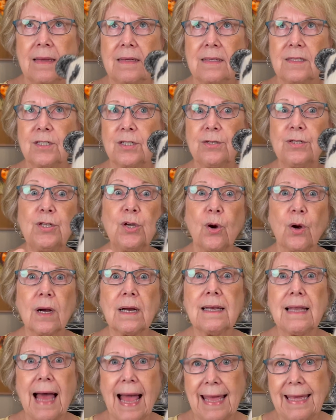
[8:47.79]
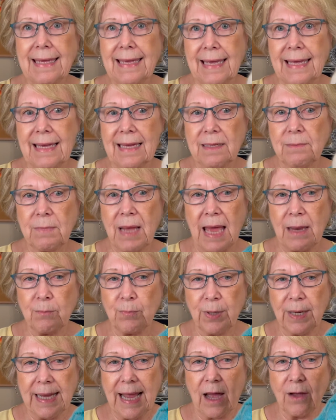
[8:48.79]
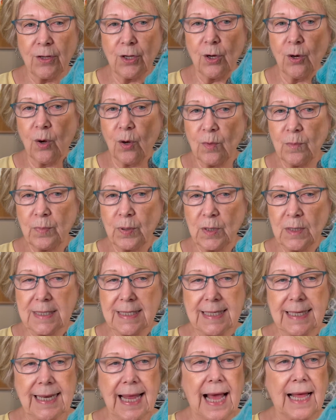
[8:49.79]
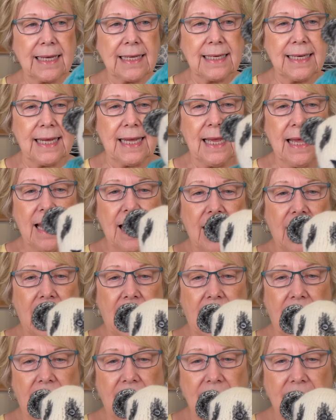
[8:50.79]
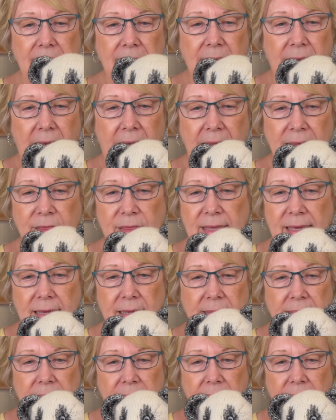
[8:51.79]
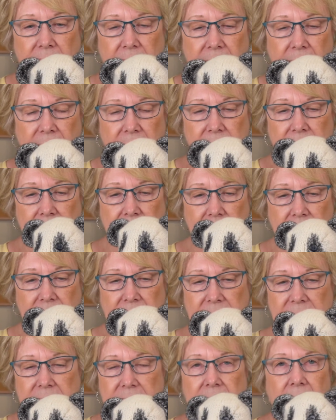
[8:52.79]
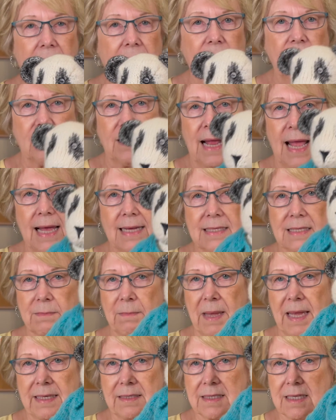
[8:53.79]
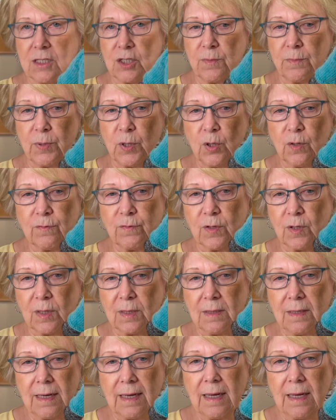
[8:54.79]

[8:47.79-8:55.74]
your liking, and bring out your own personality. I think the designer has made such beautiful